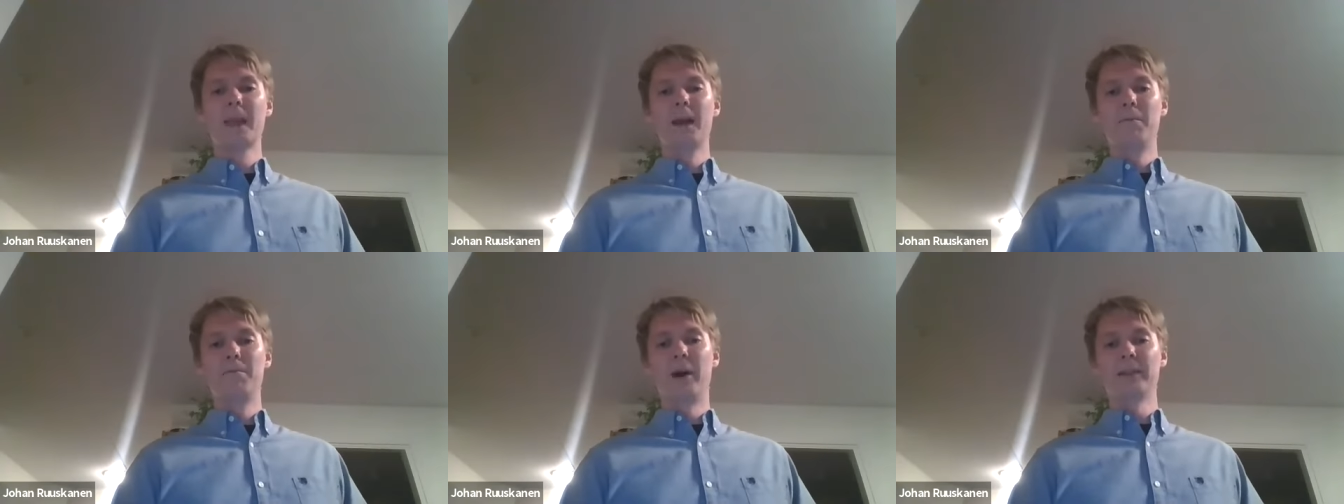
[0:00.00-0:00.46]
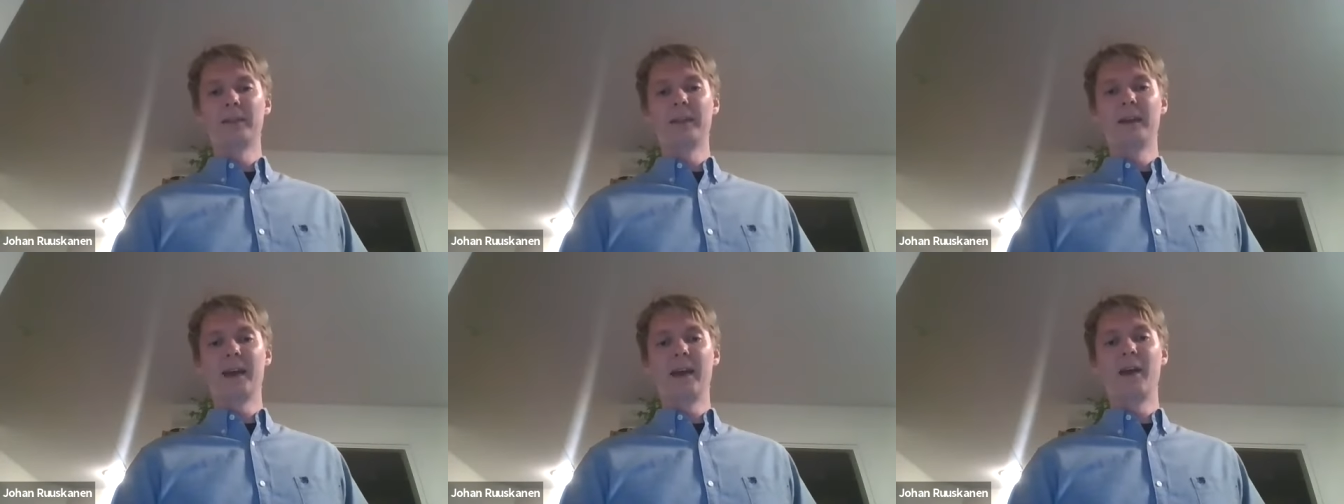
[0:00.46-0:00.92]
But
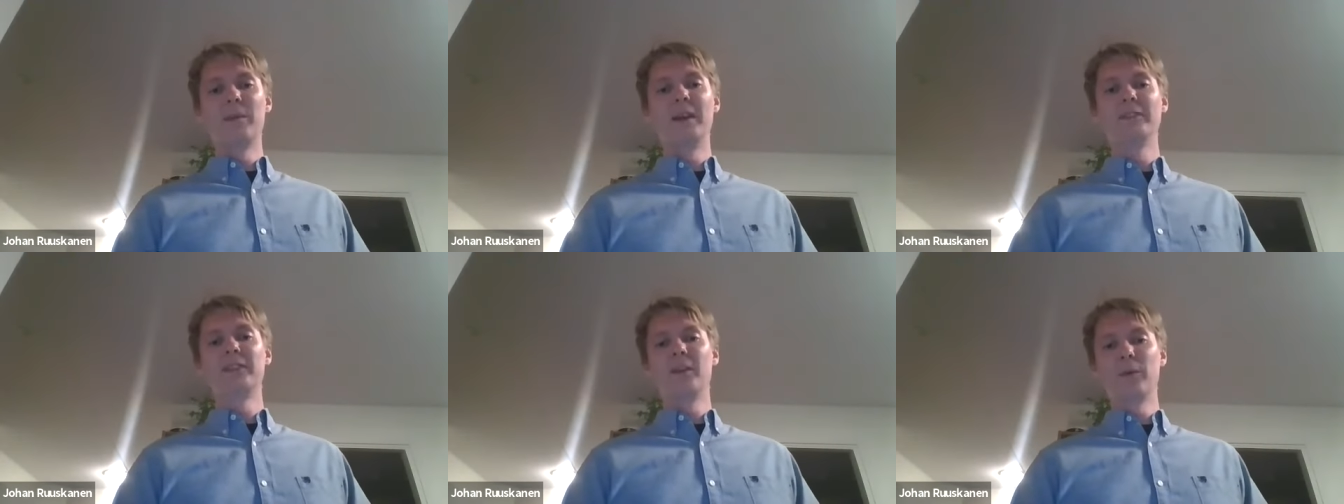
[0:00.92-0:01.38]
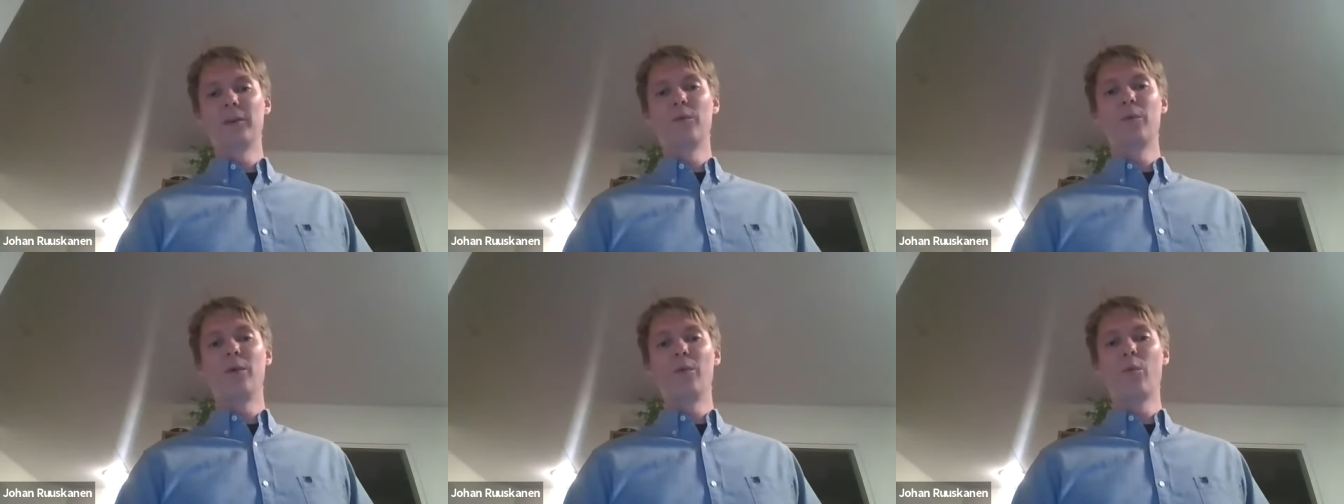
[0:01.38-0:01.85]
I mean, it's still
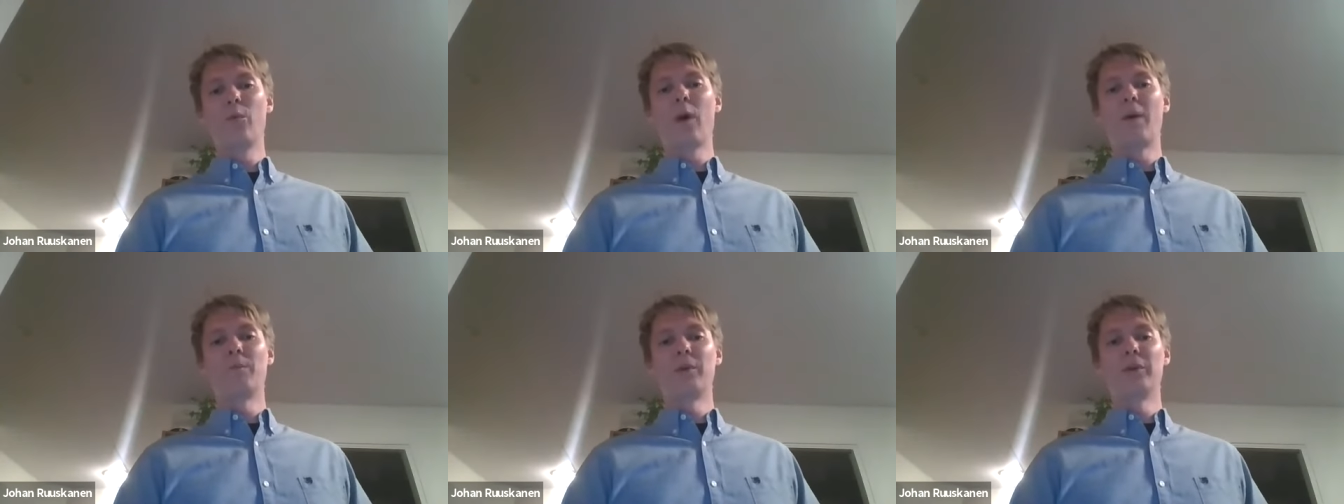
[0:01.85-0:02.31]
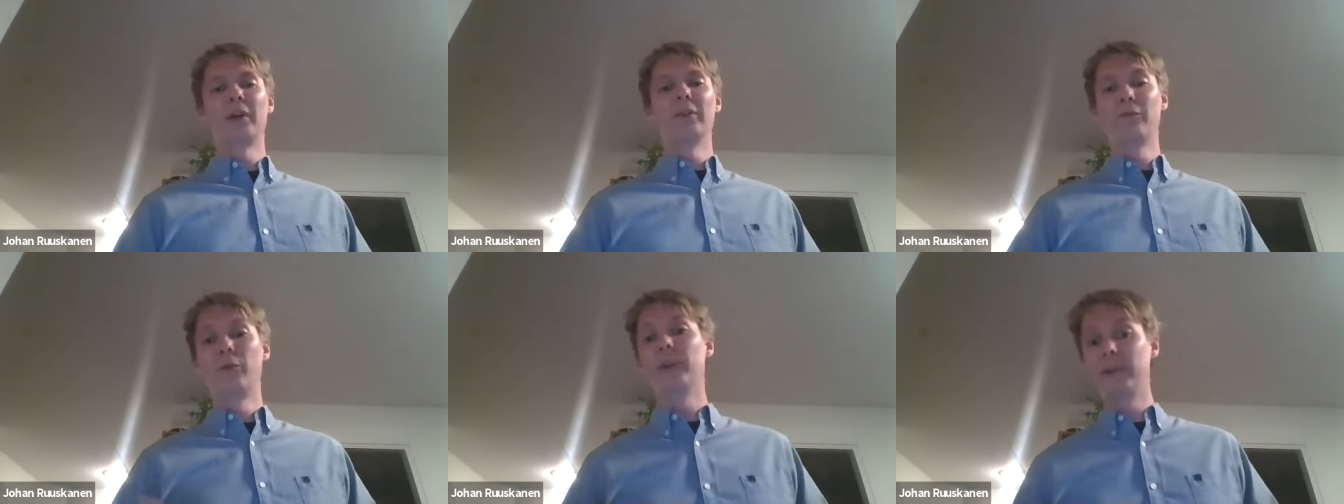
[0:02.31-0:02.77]
within
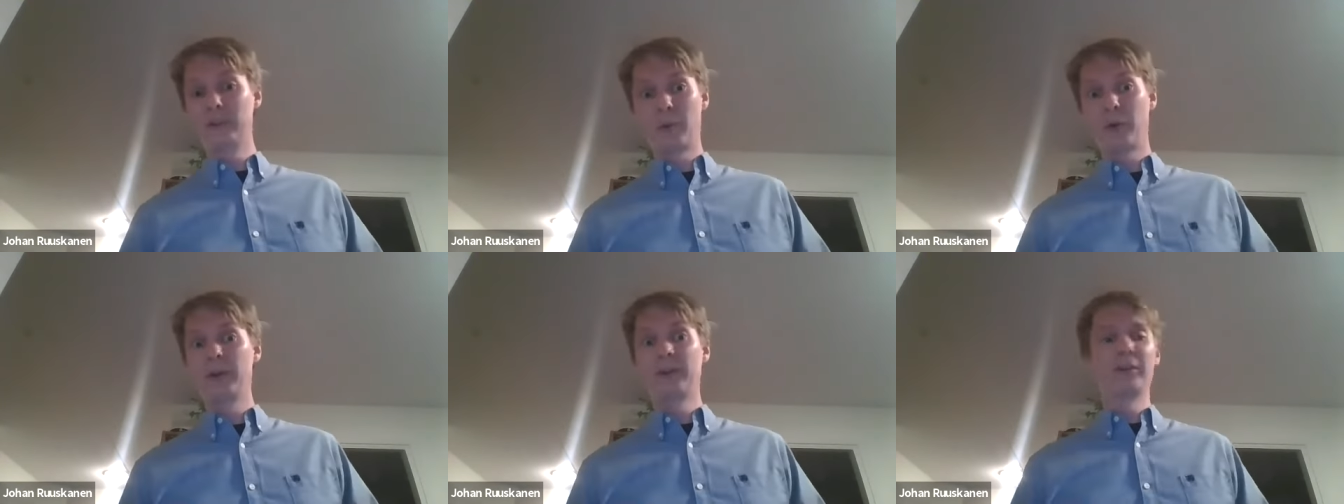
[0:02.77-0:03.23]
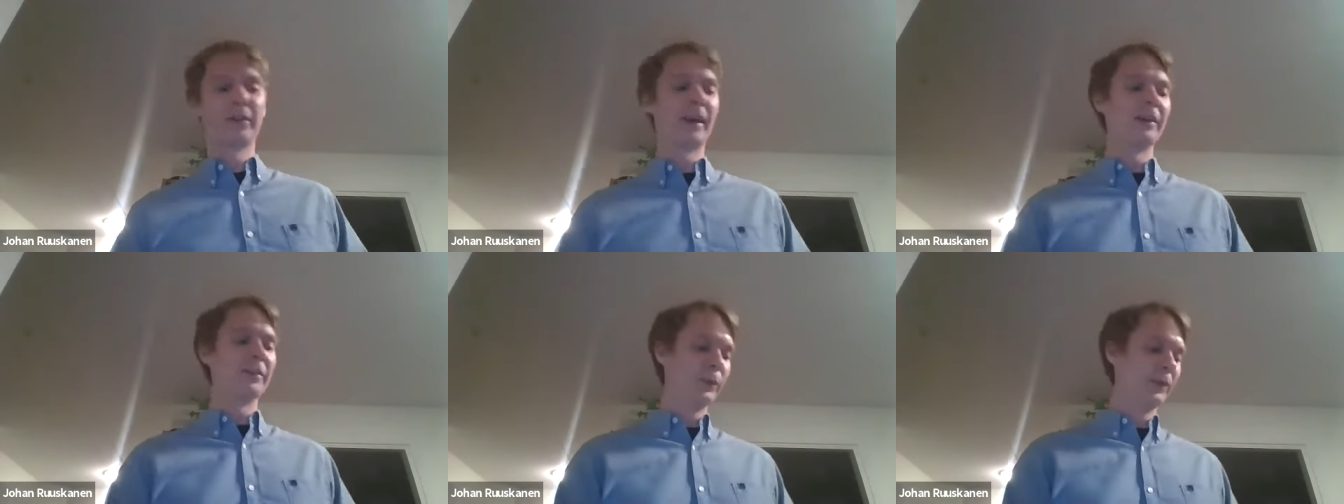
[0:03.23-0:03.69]
1% for this particular
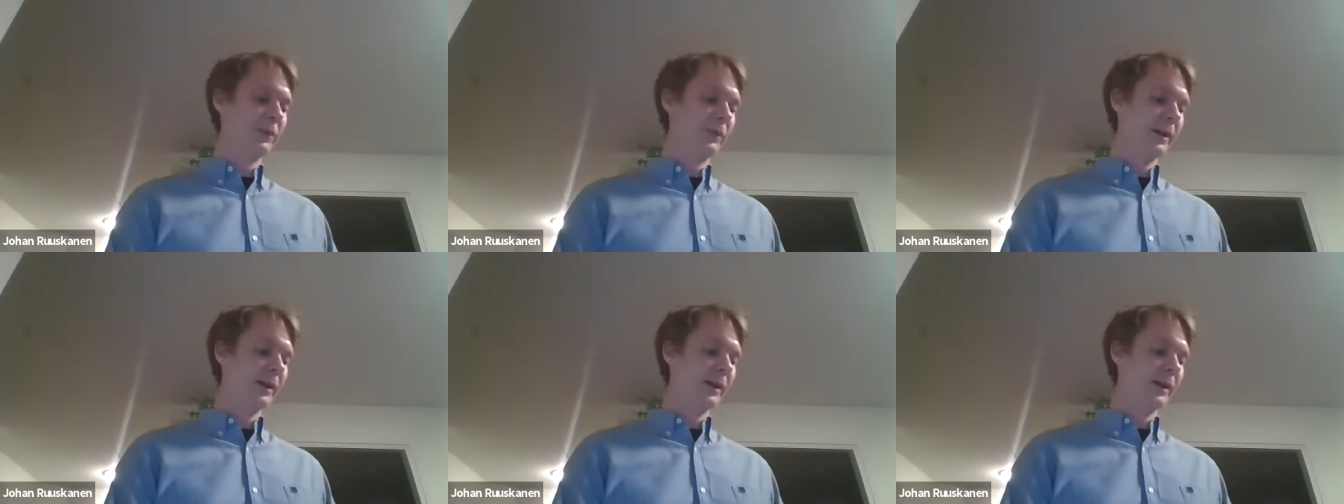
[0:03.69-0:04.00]
case, which